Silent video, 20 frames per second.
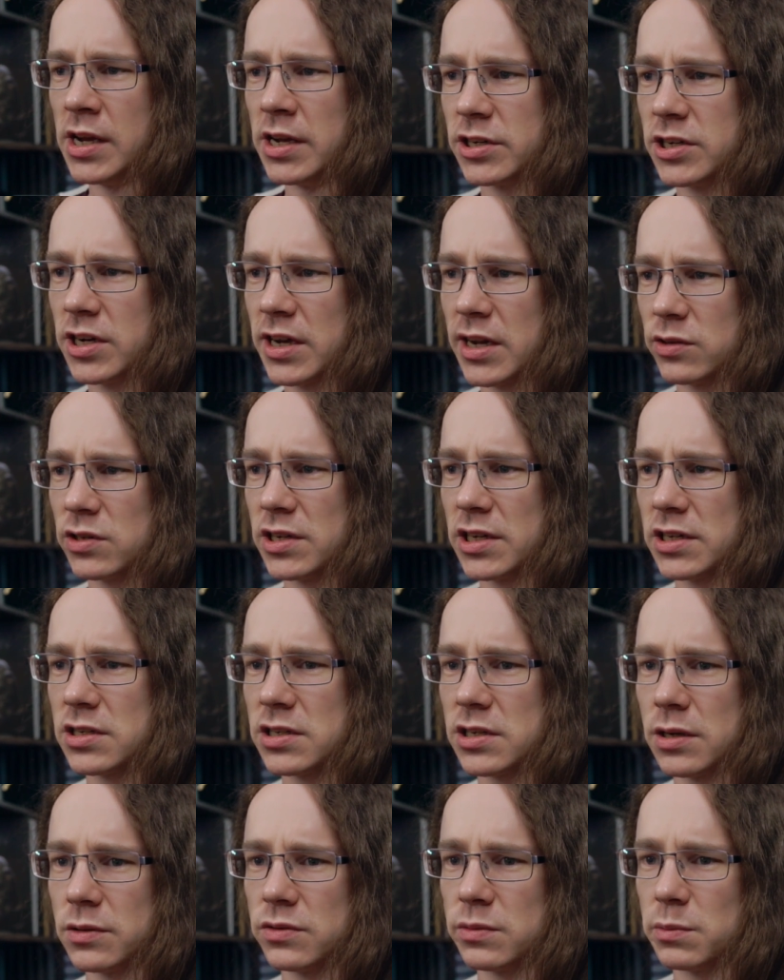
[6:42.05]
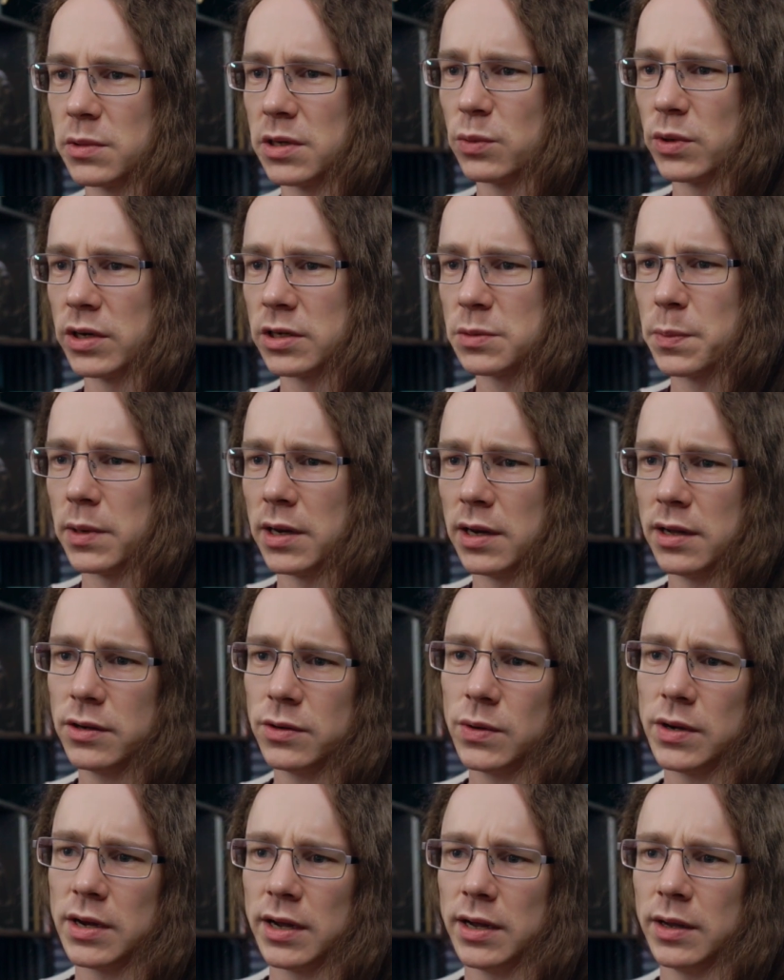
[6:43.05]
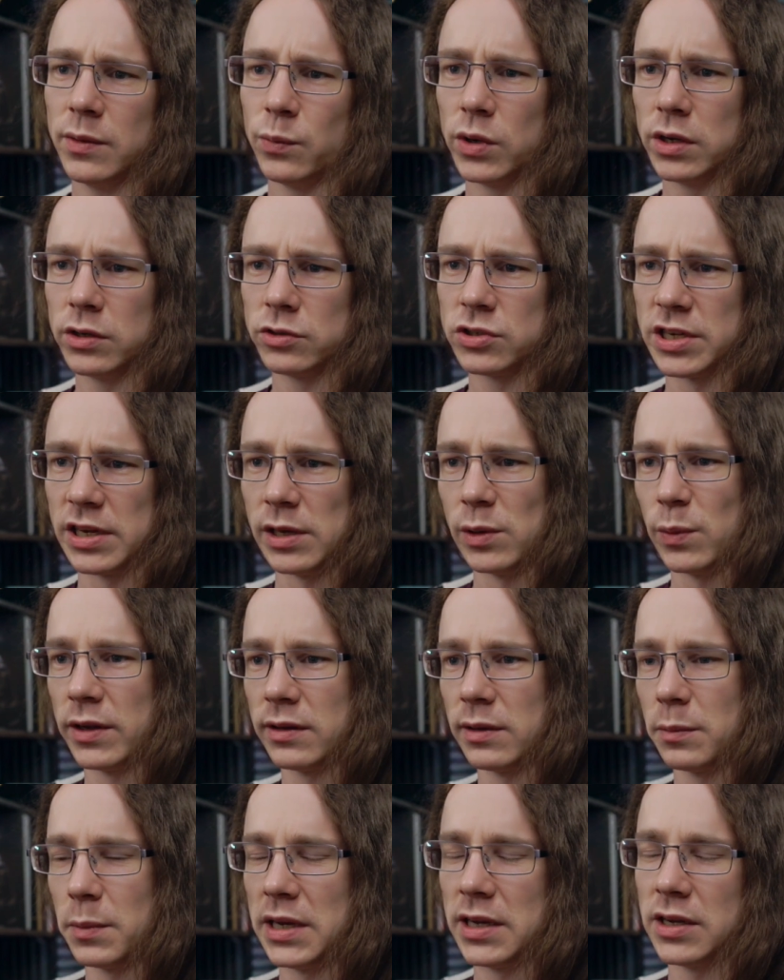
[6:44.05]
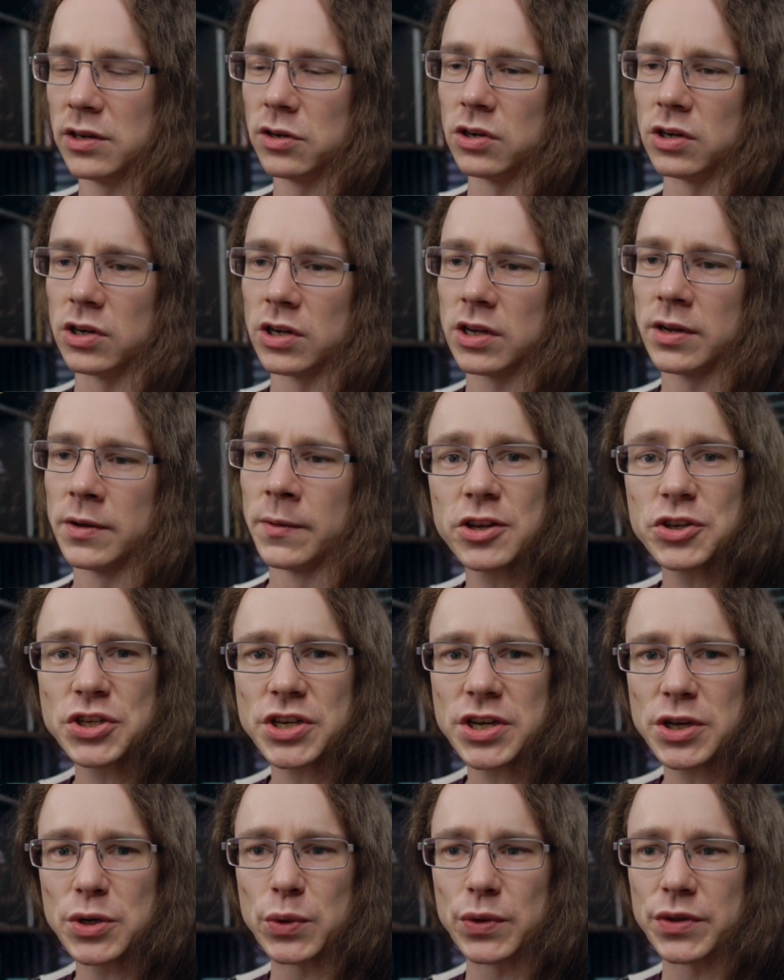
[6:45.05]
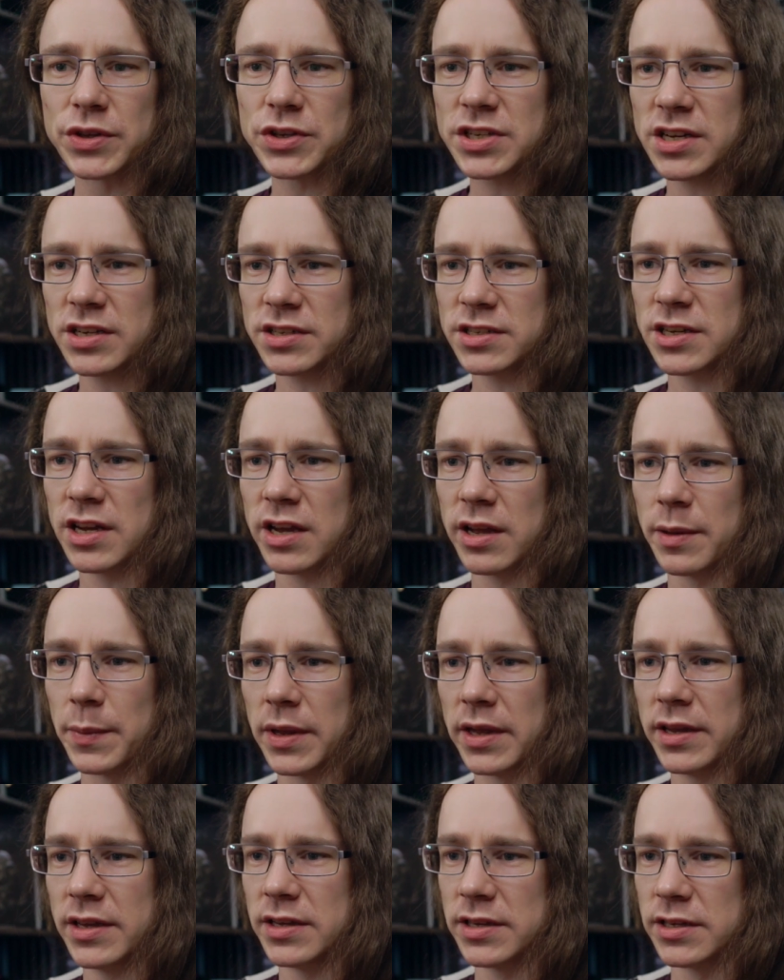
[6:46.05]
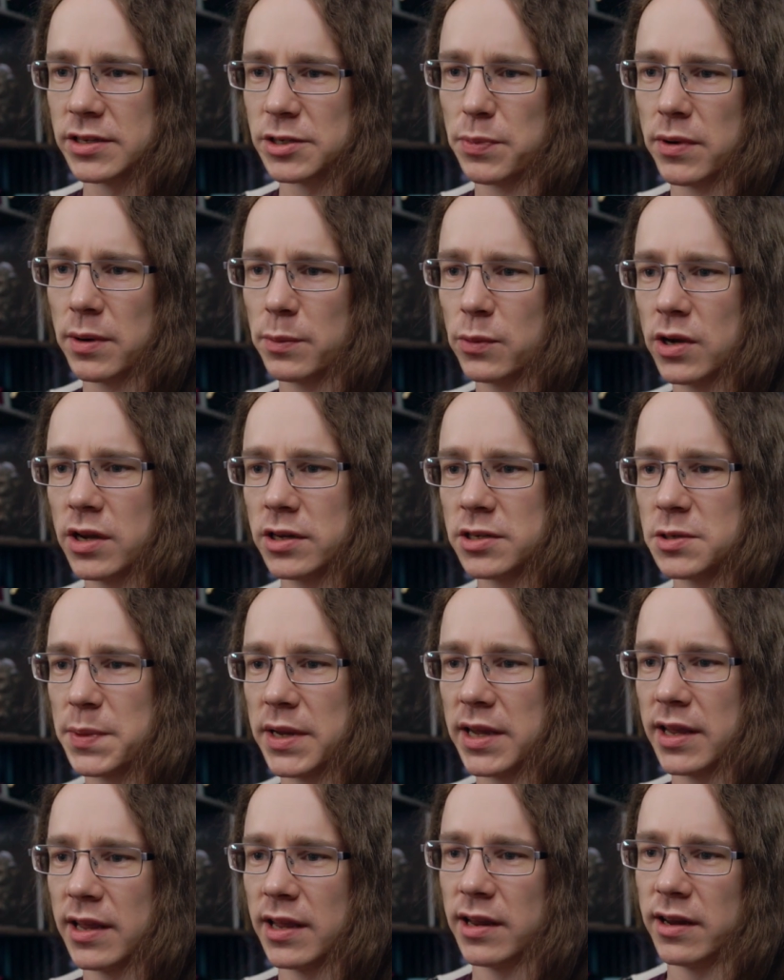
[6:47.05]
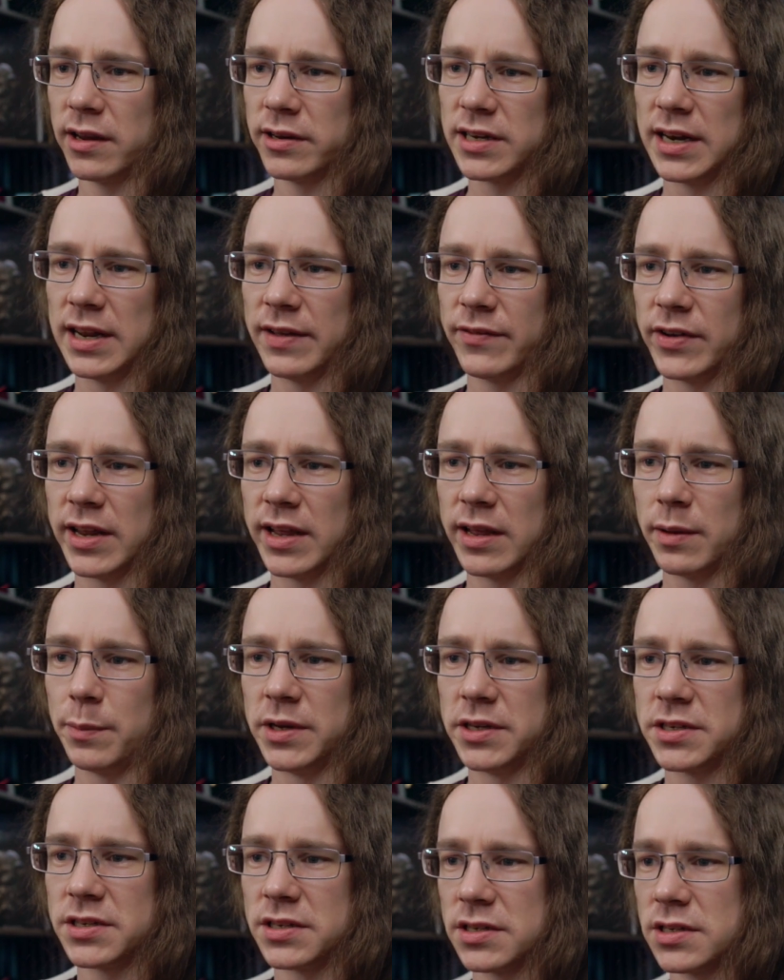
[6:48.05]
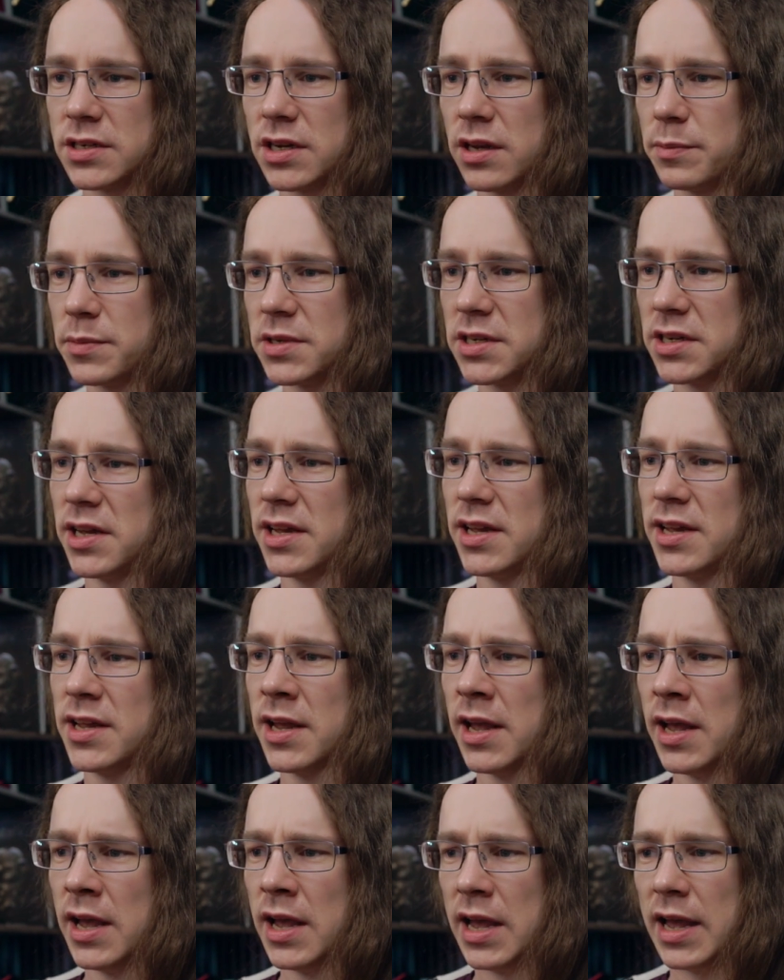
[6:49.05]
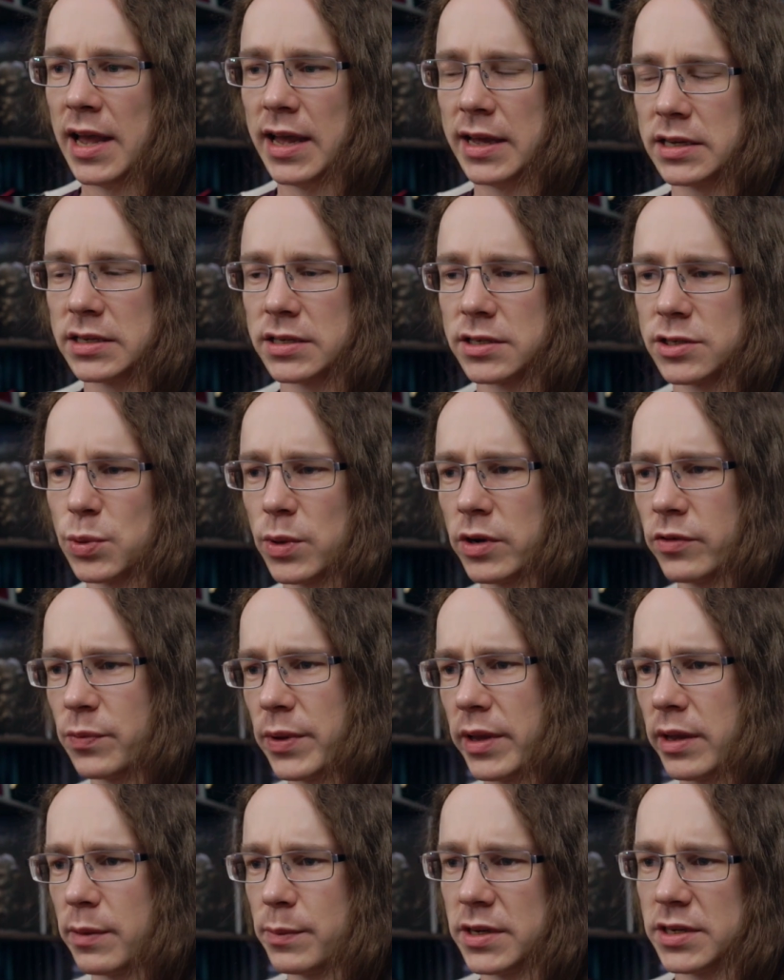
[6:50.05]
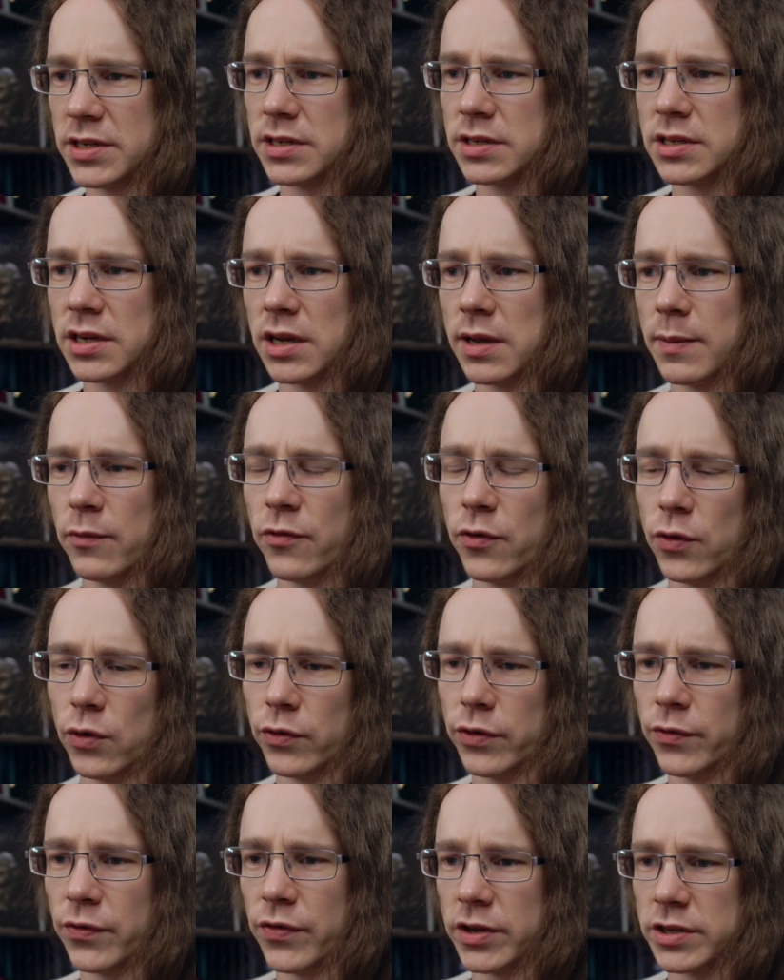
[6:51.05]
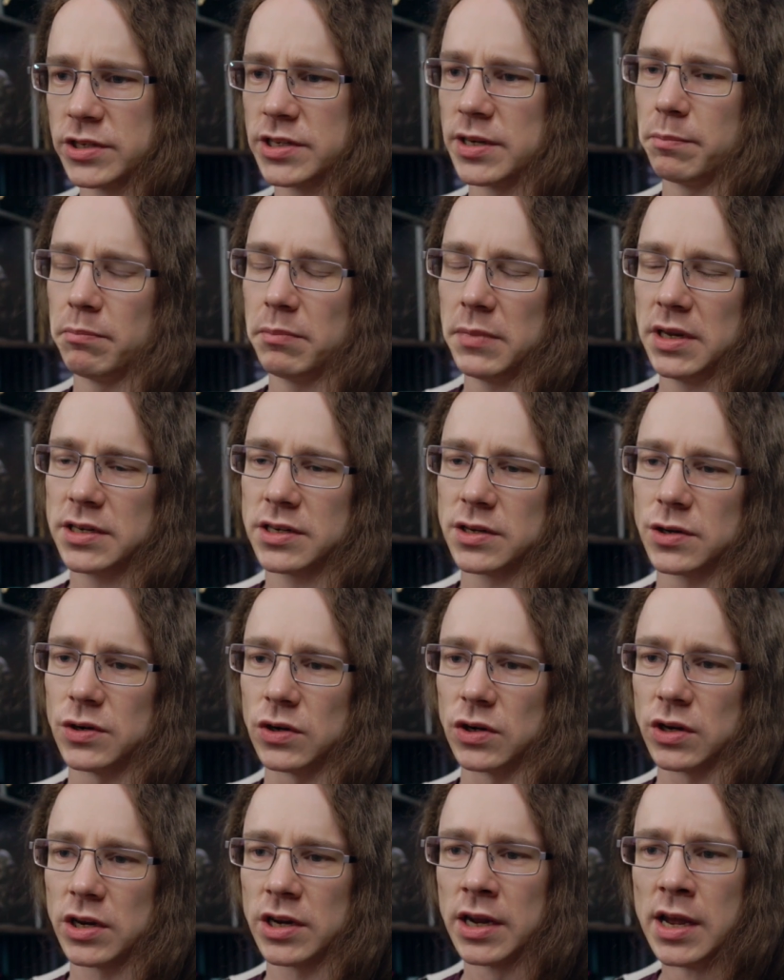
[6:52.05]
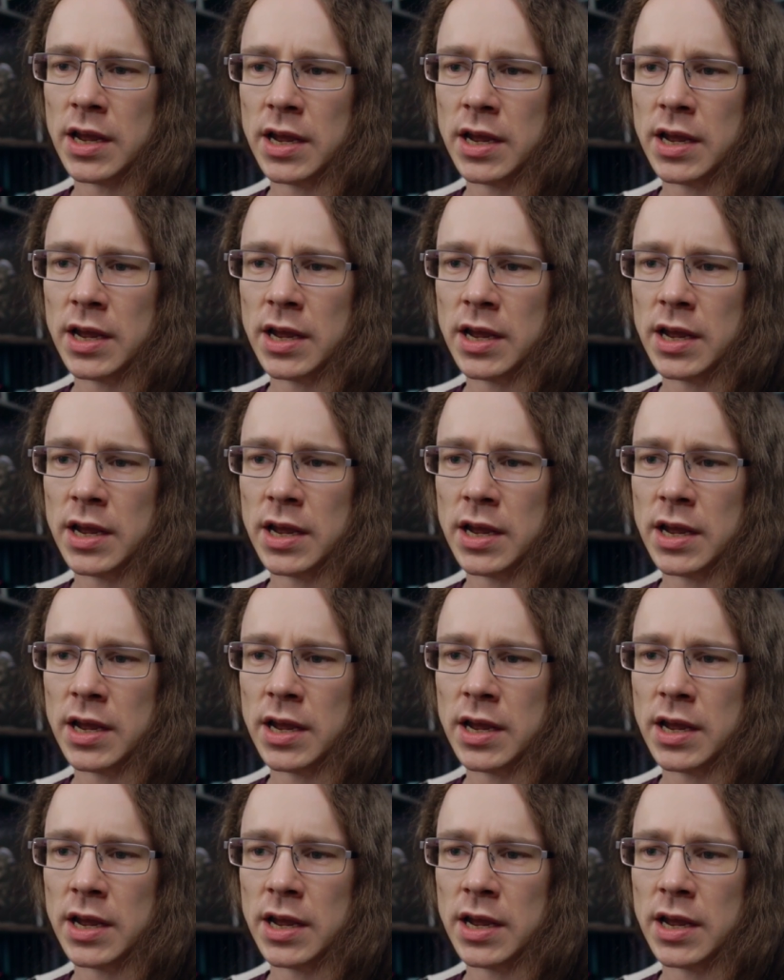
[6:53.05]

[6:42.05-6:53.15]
Check out dates and times for Meat Weeks below, and we'll see you at the Meat Cook. So, the start time is Primal Cuts beginning at 11 AM Eastern Time today, and 12 PM Eastern Time for the first Meat Cook.